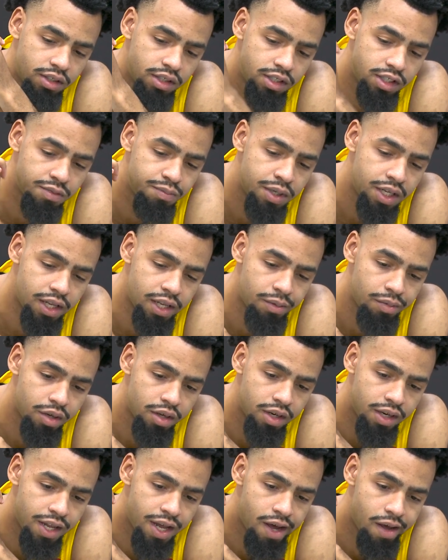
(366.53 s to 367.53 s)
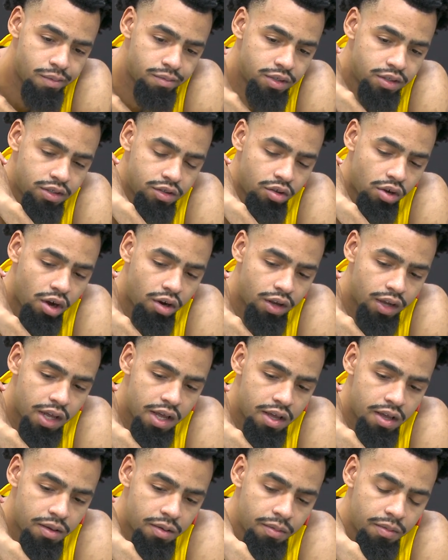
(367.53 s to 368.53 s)
and just being able to adapt throughout the
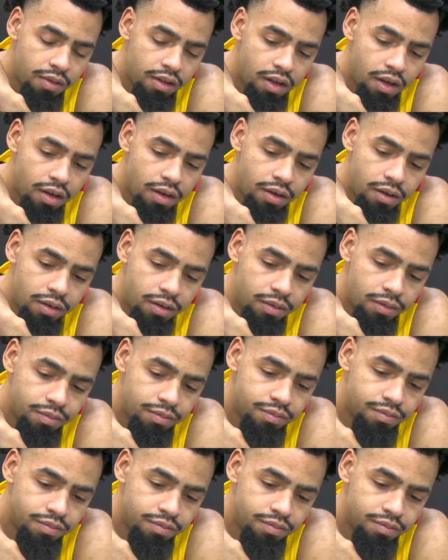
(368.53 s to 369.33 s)
game. Um,